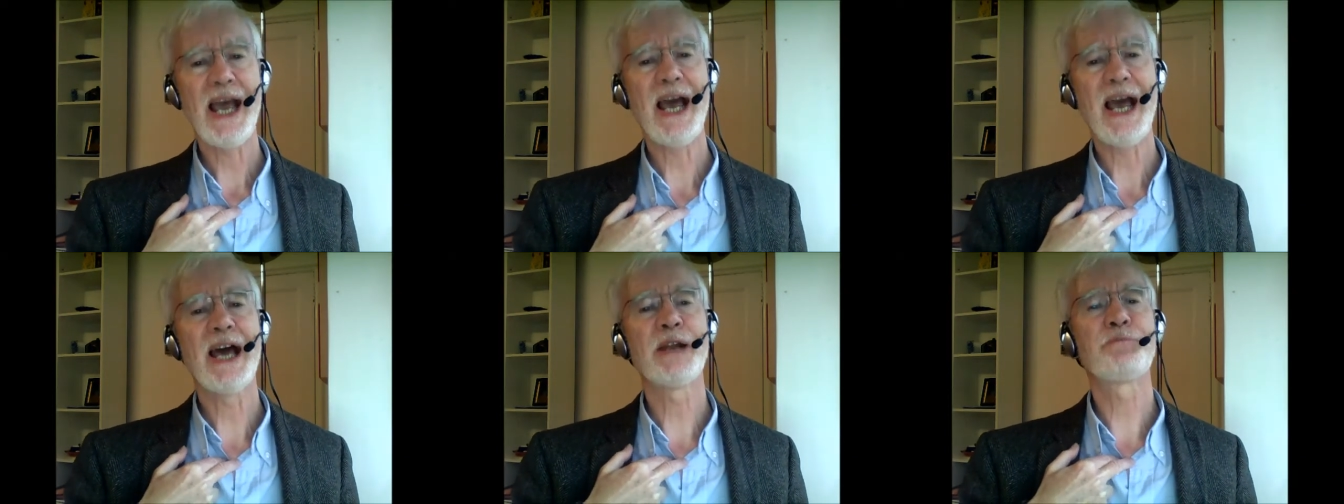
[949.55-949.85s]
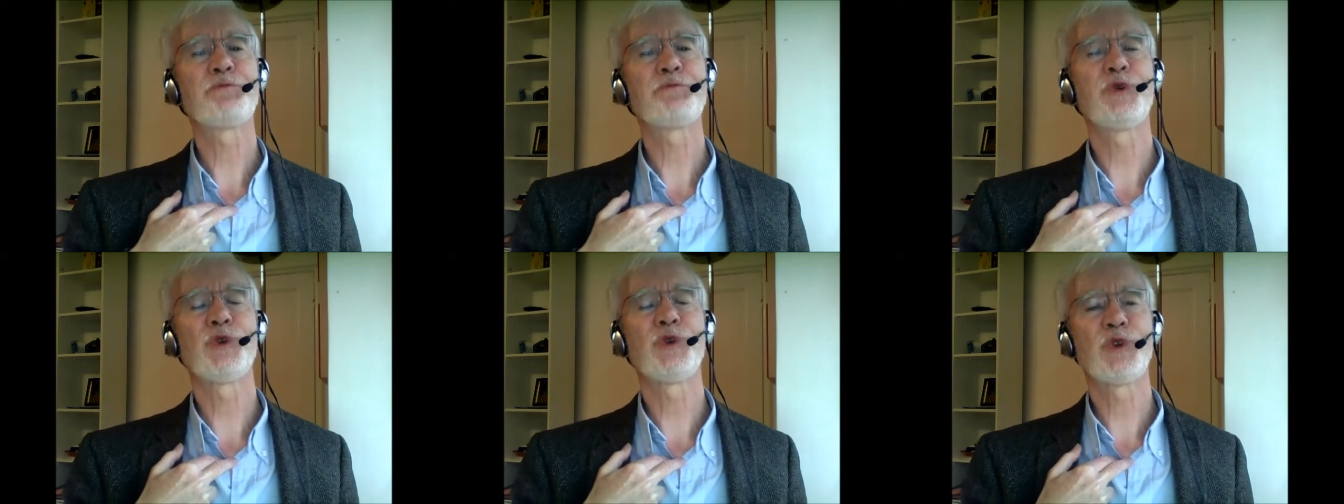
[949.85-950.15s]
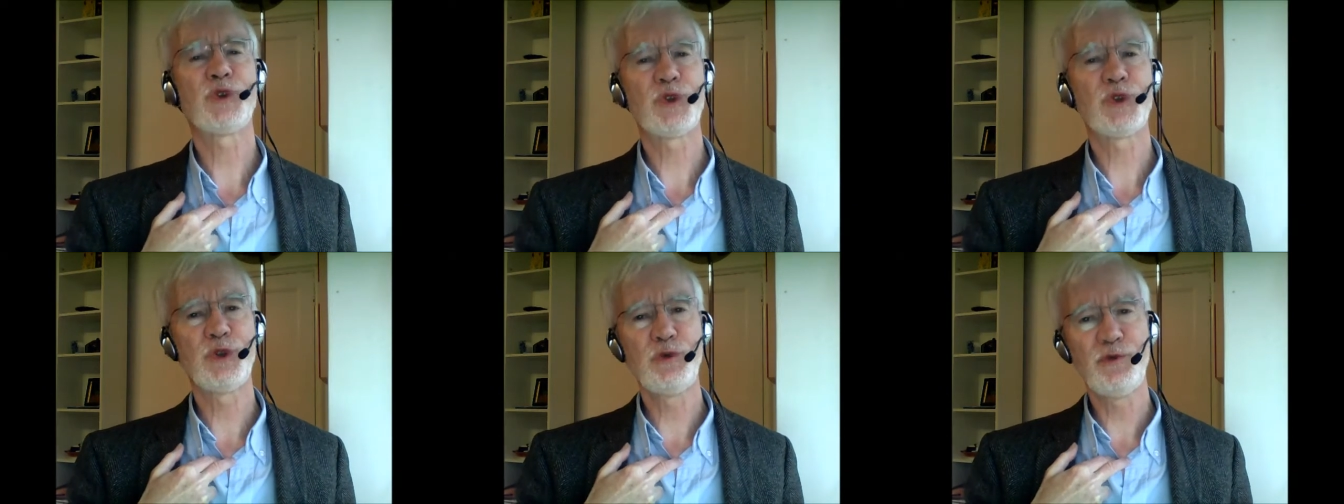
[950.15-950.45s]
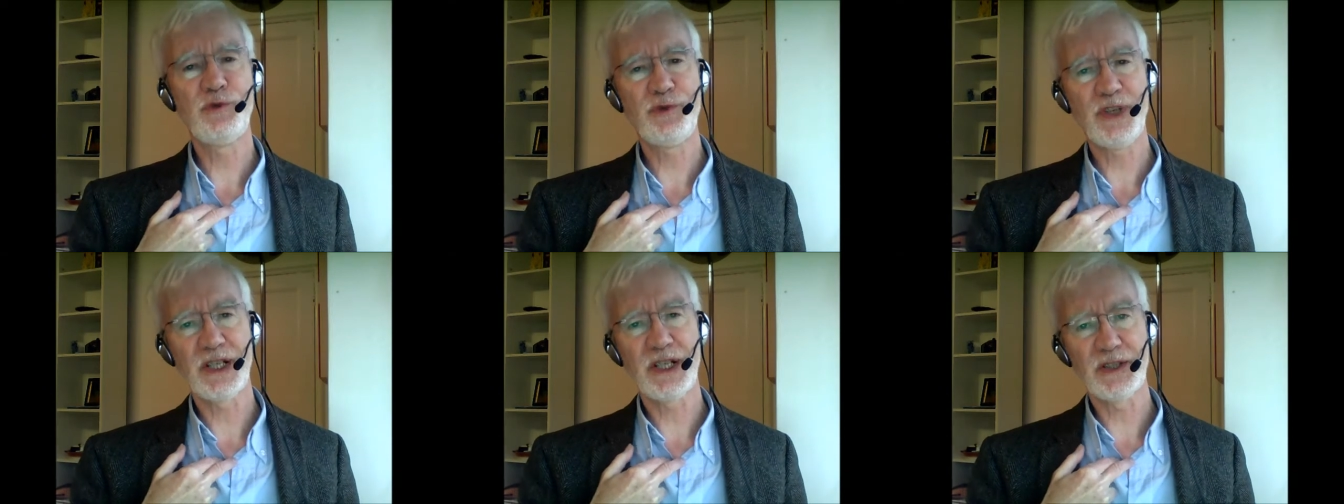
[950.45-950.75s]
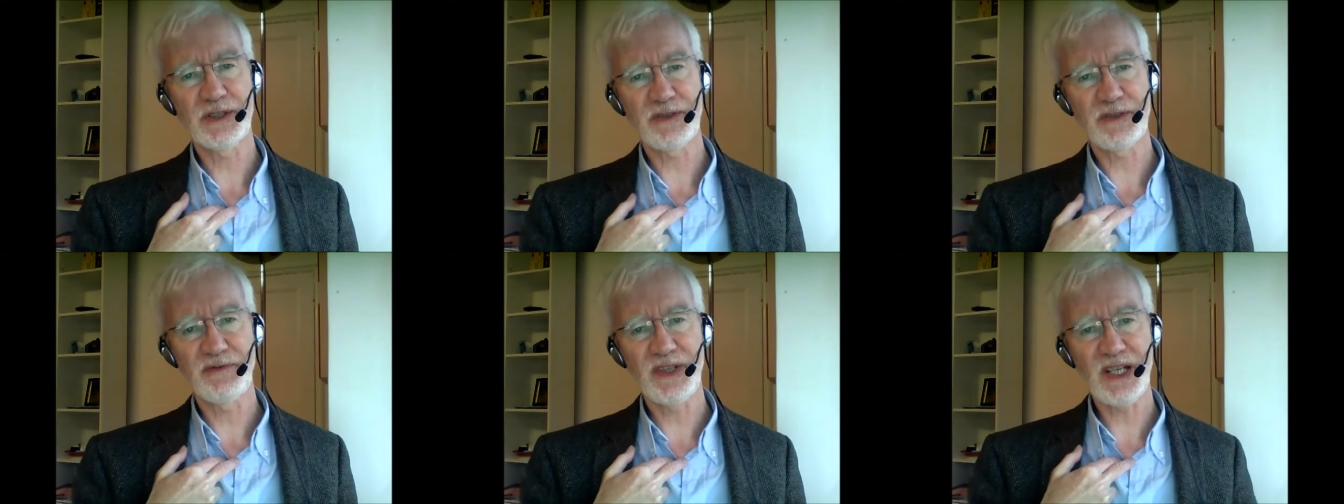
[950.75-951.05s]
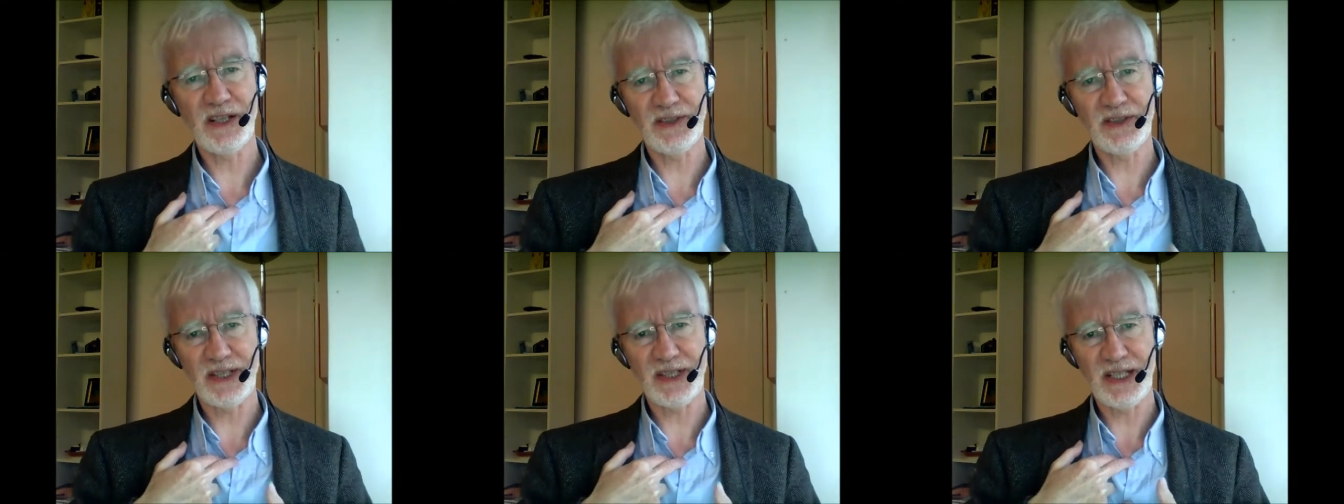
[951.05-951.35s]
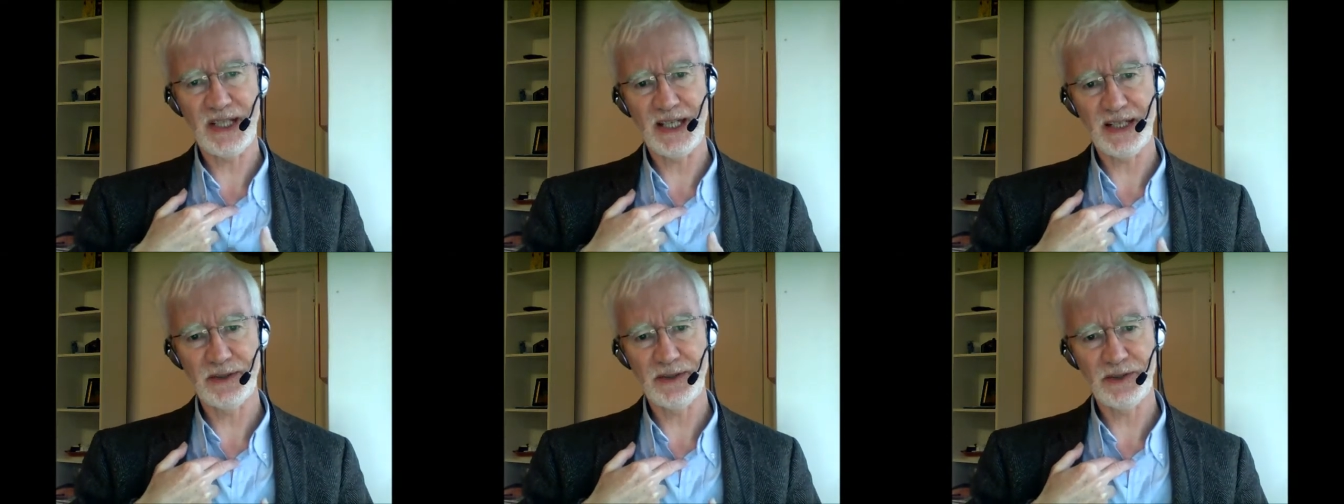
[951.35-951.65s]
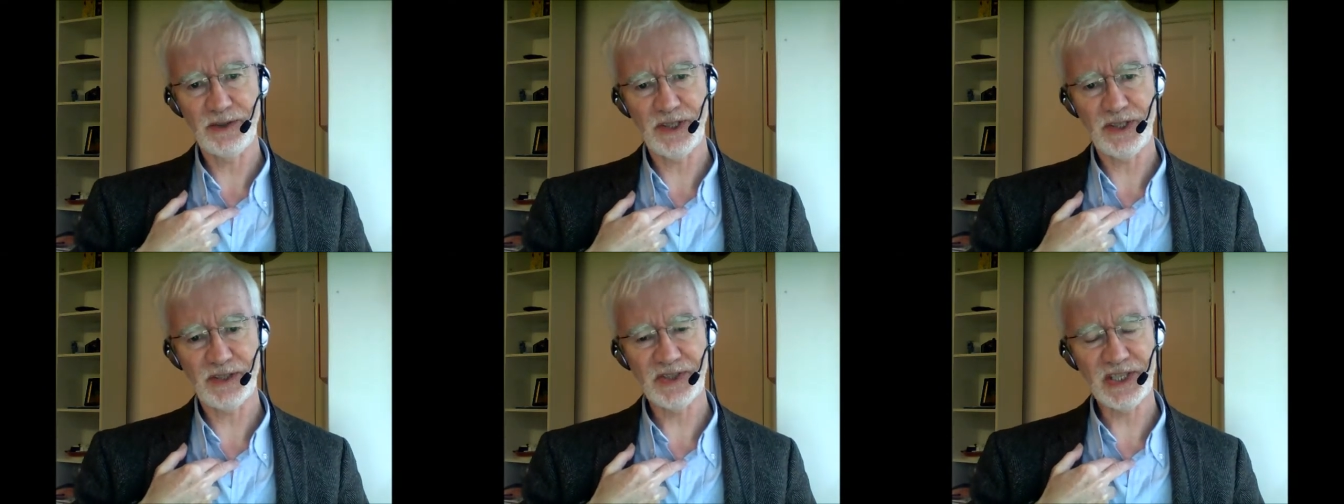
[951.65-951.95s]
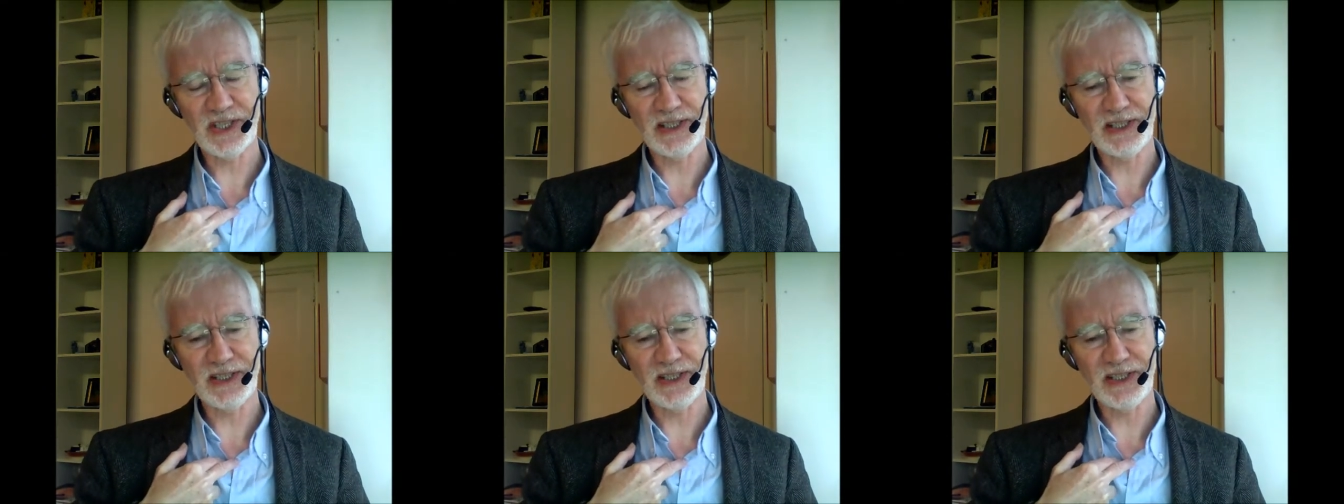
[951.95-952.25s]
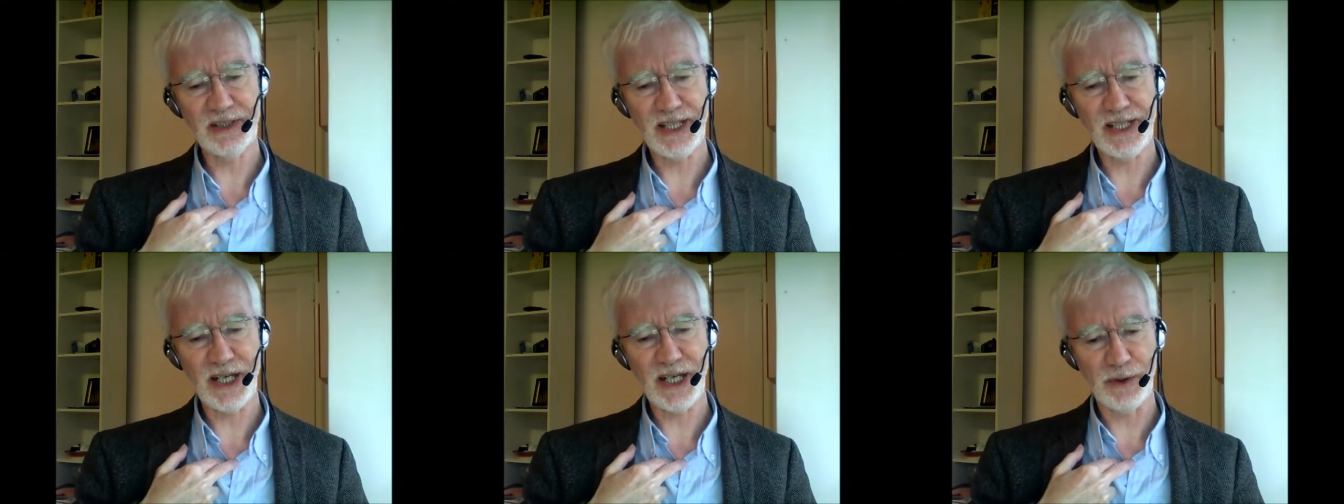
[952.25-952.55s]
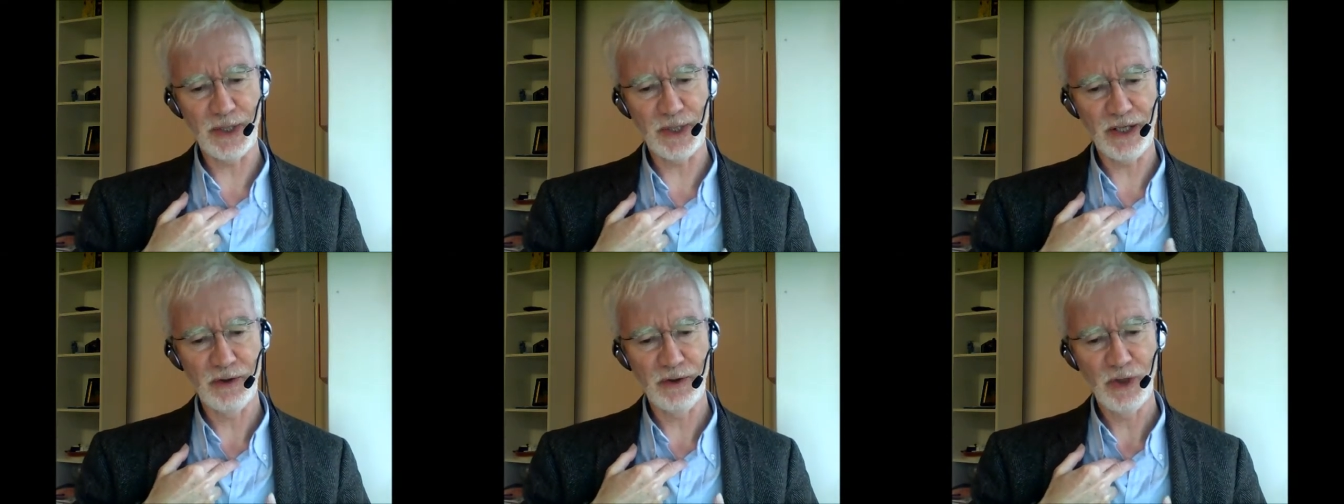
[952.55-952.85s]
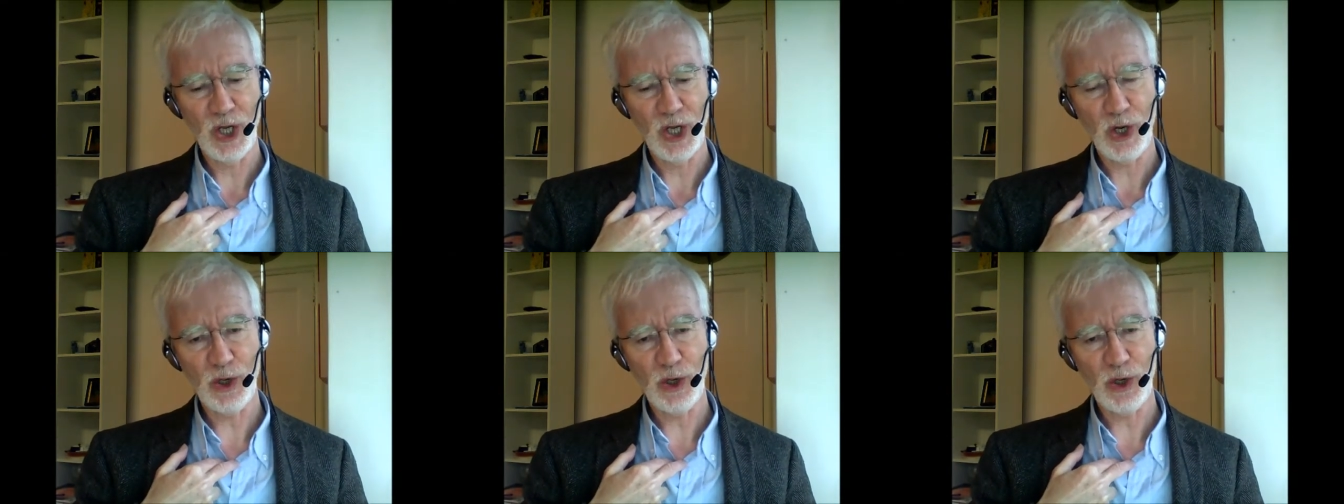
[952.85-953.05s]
and put two fingers of the other hand just a little lower